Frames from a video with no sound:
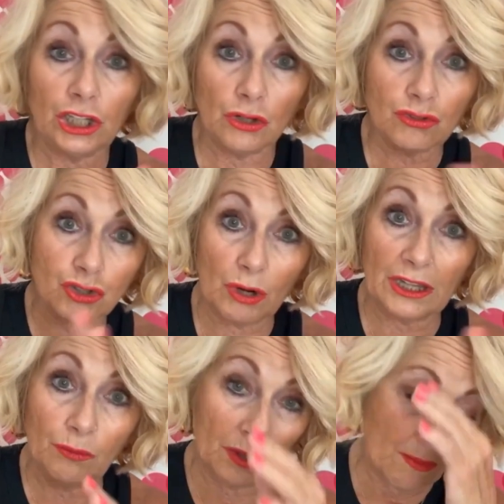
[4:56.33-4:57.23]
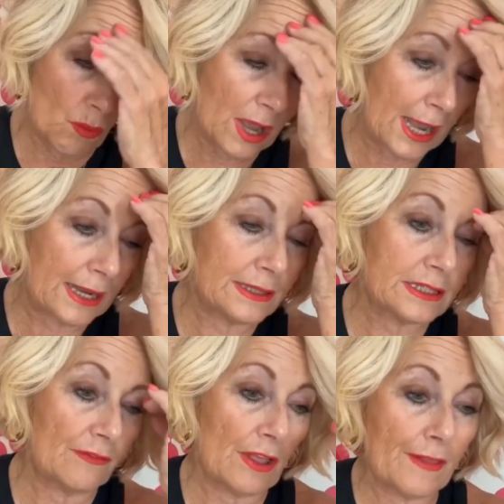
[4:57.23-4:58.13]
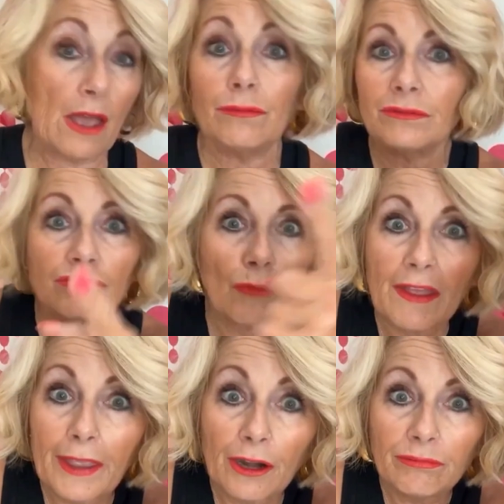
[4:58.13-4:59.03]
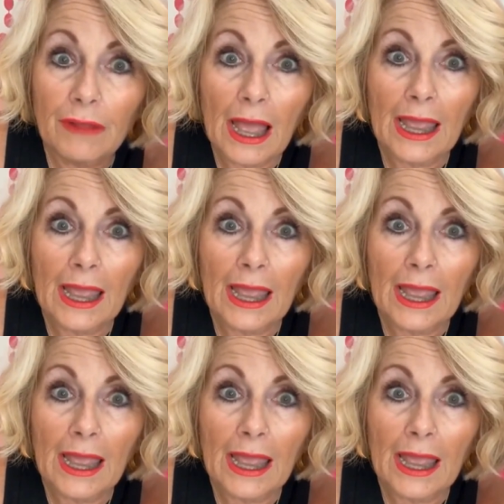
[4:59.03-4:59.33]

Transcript: you know, struggling with my weight and stuff like that. Right there.